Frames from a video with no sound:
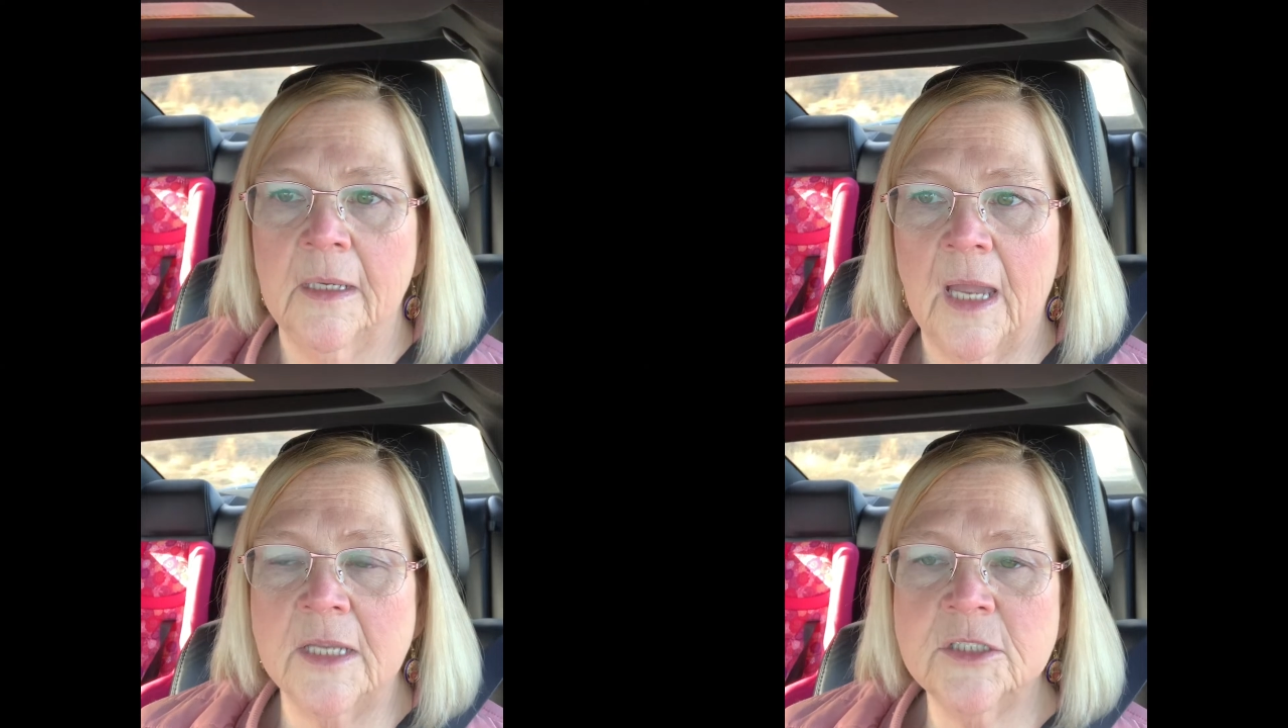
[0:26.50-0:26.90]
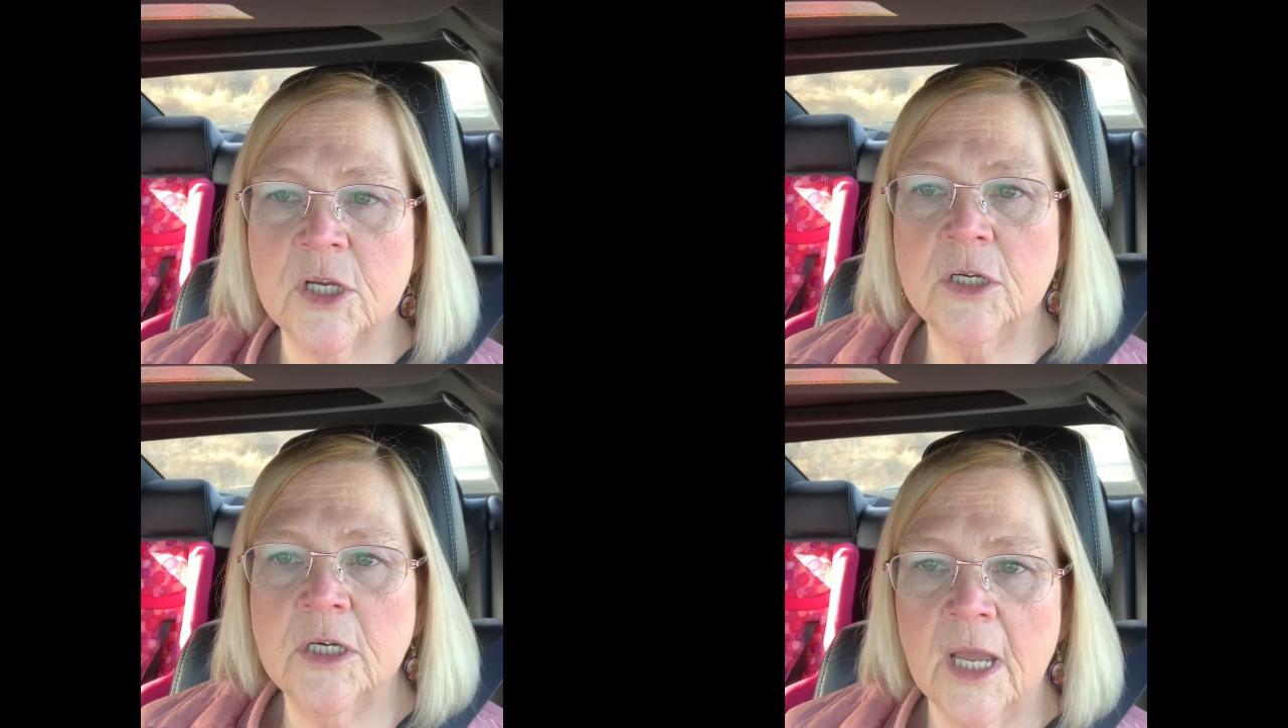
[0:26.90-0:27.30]
I
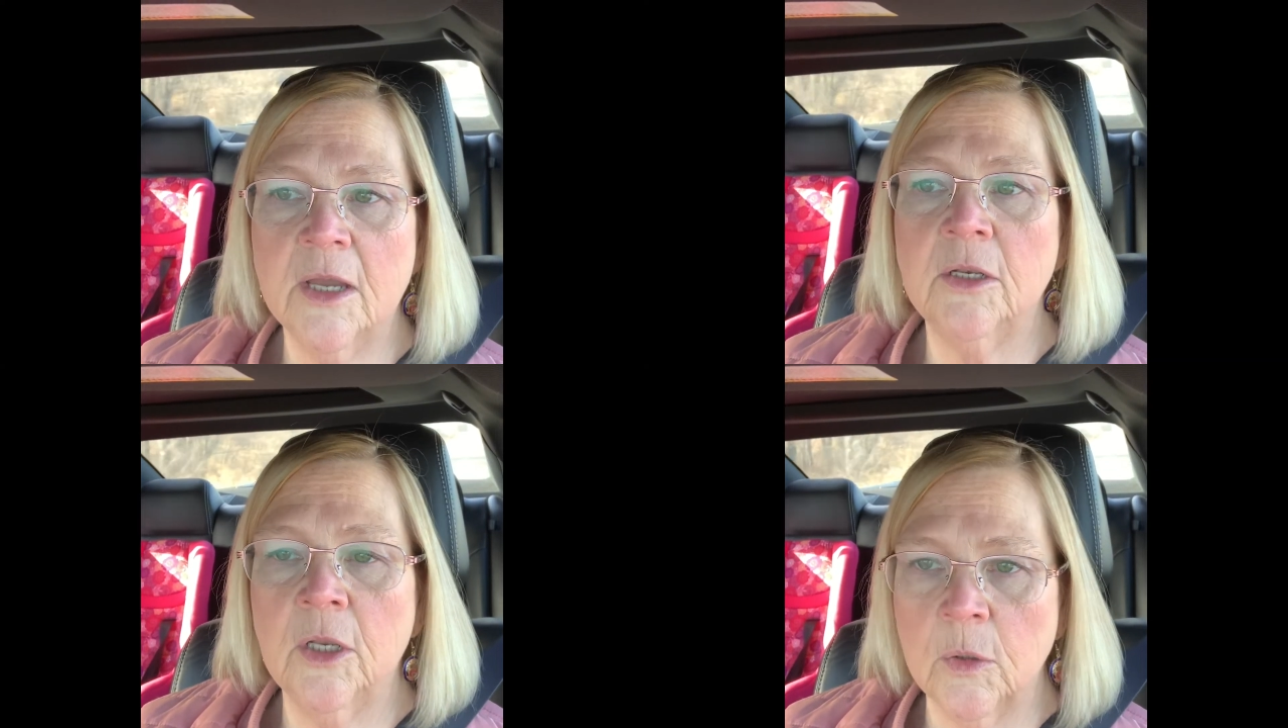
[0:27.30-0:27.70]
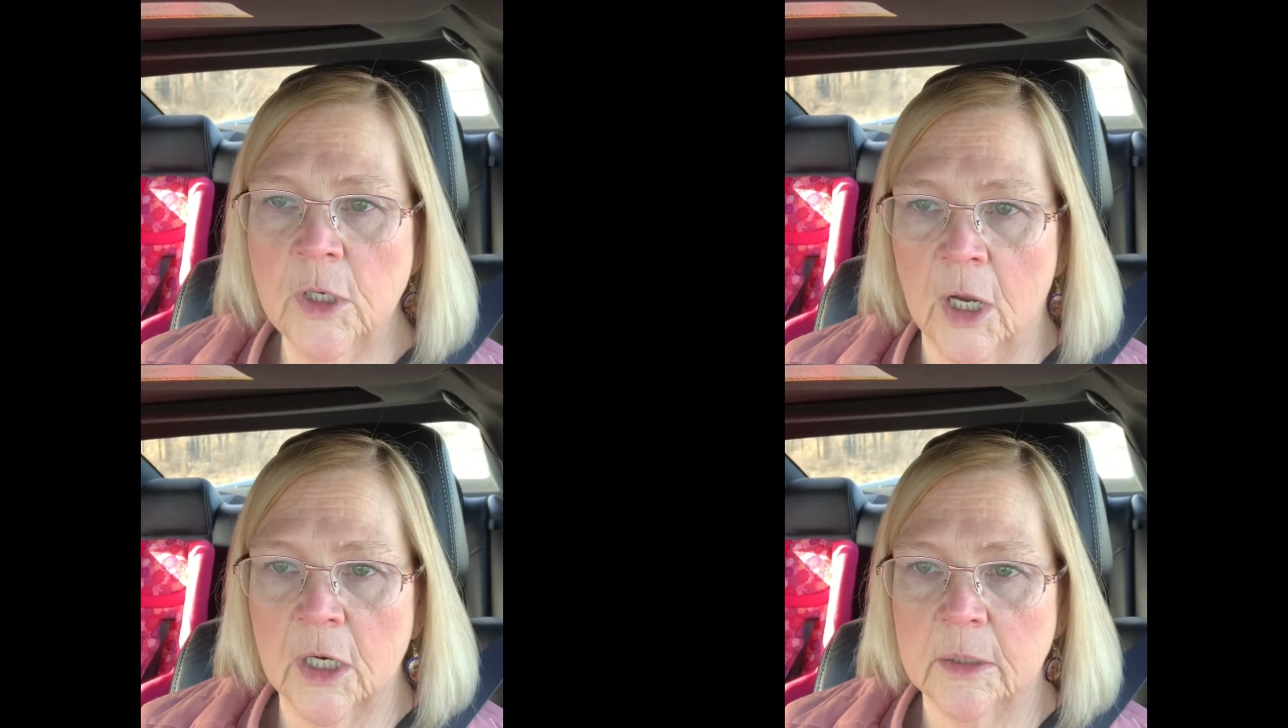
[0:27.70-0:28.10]
started out low
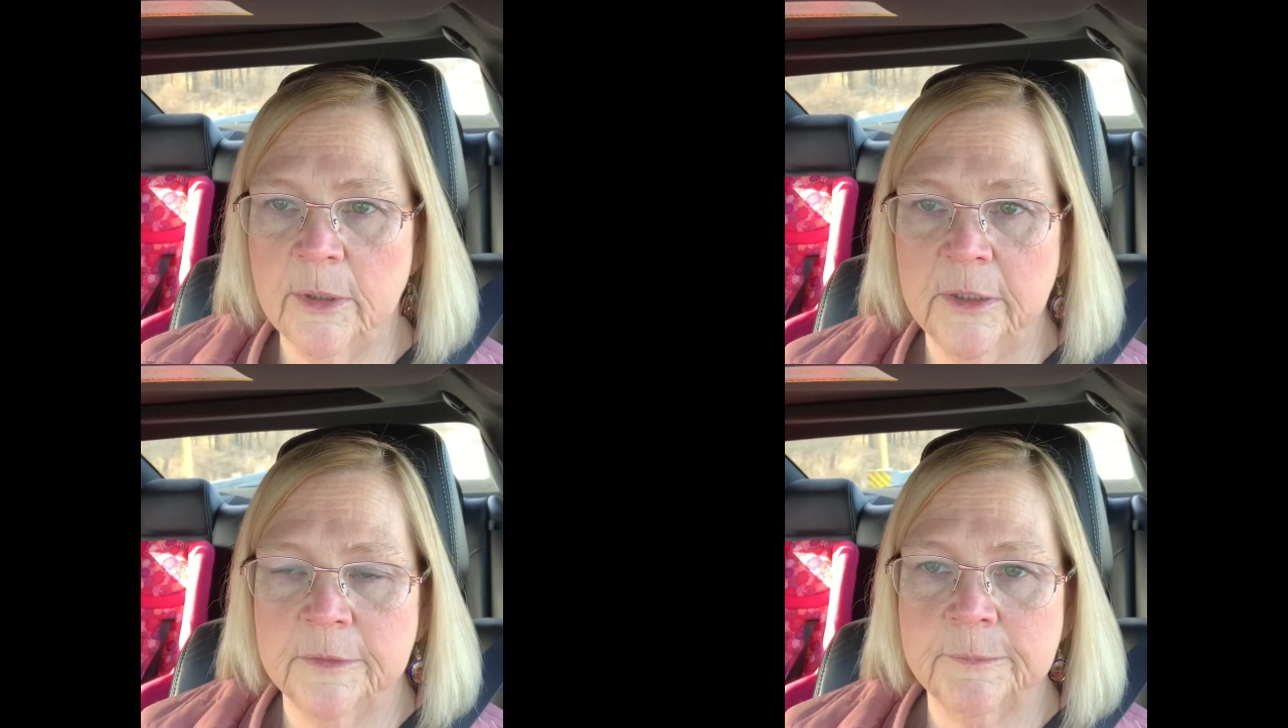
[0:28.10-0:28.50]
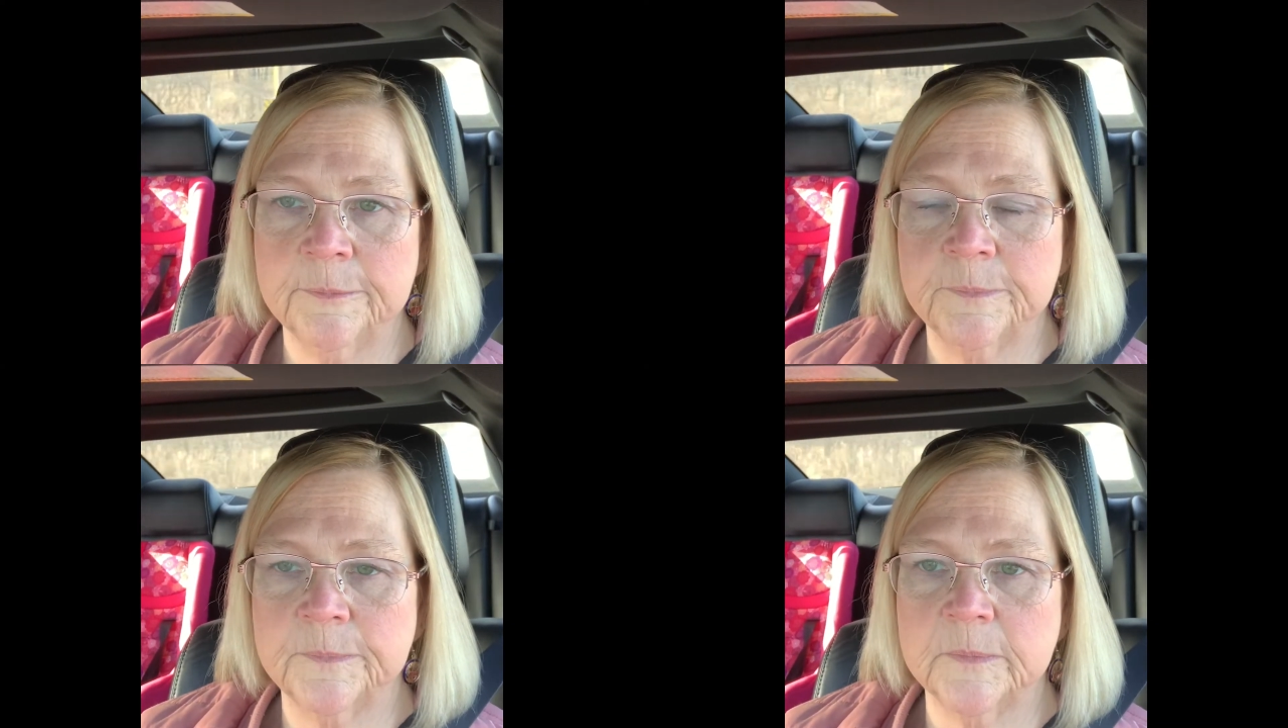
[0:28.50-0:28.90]
carb
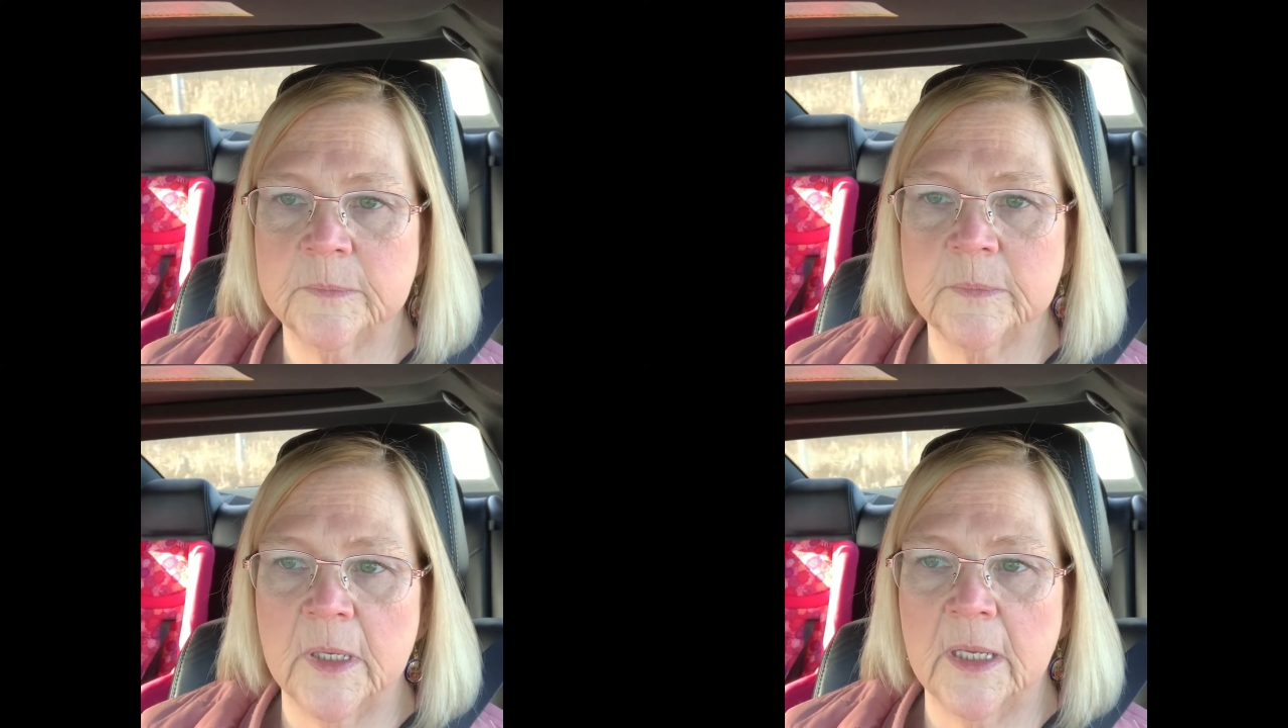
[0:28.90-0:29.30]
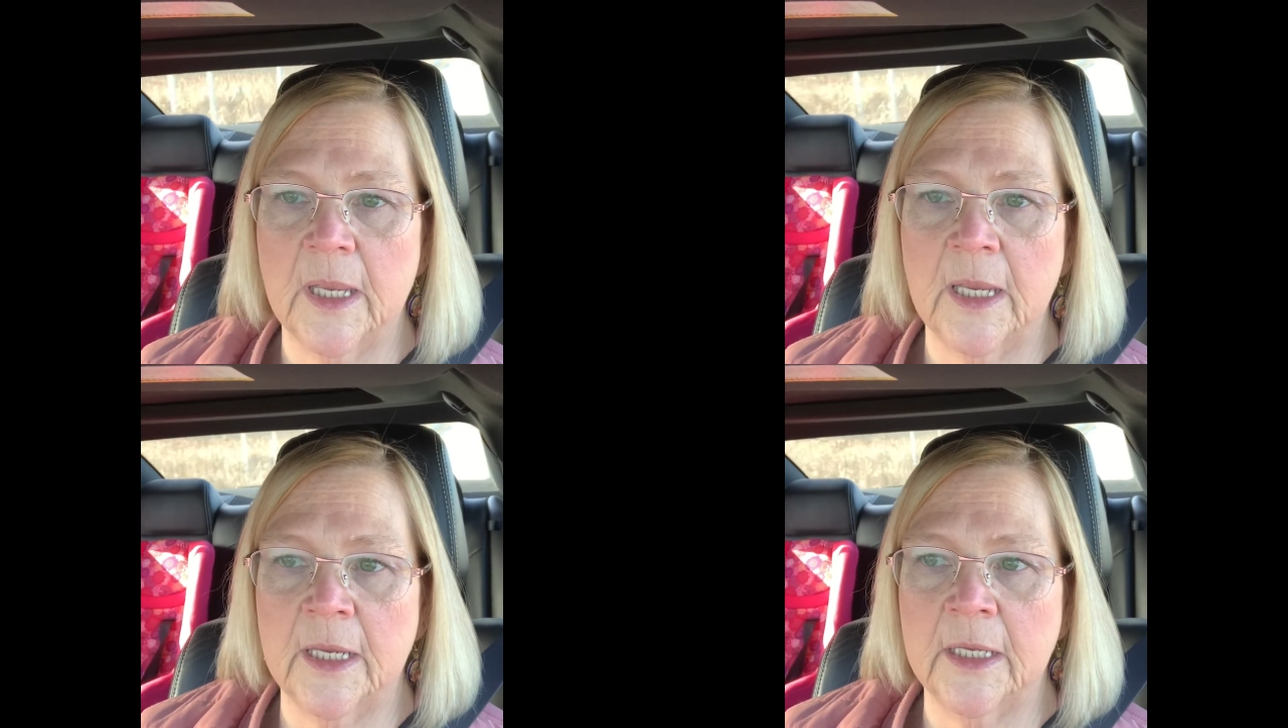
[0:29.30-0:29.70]

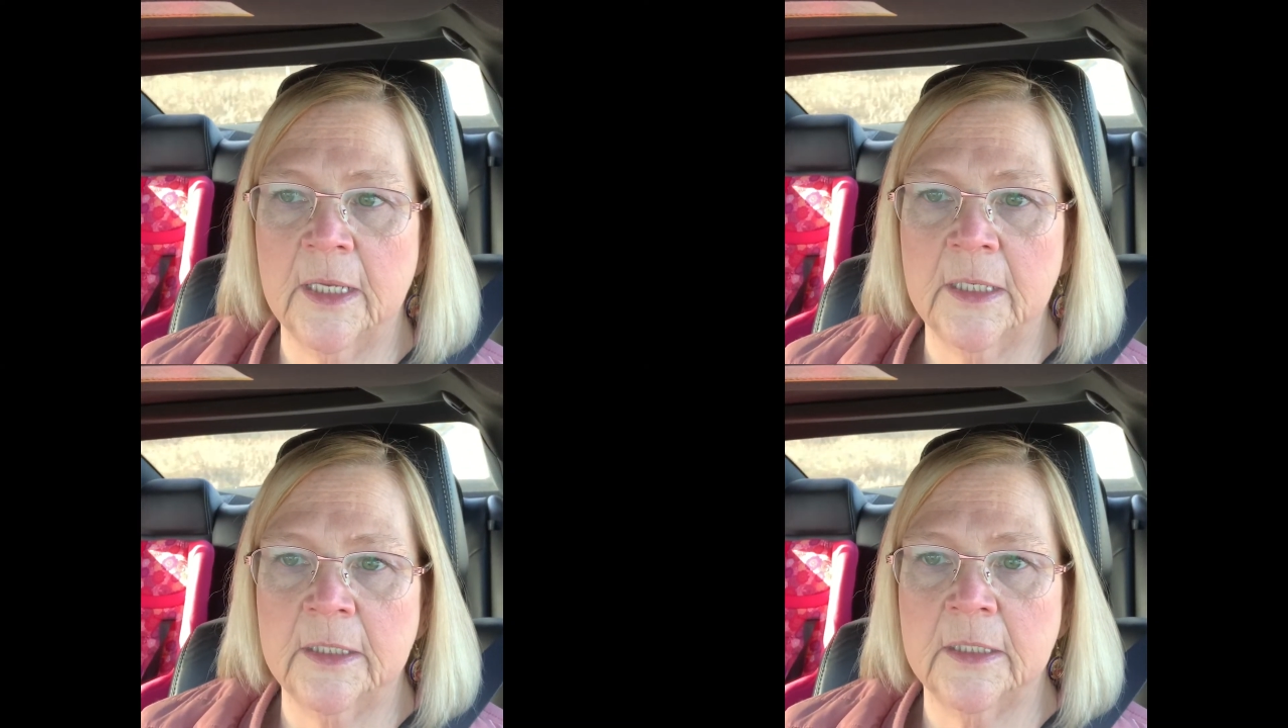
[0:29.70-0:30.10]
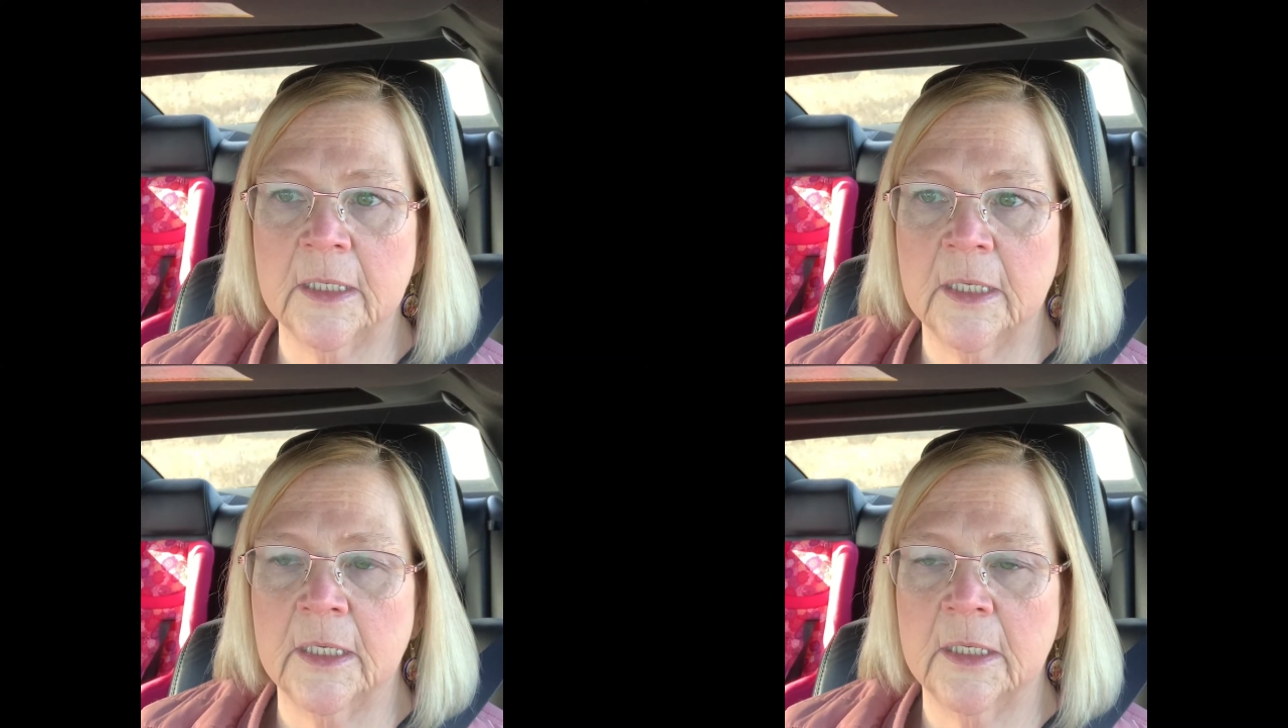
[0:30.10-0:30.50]
and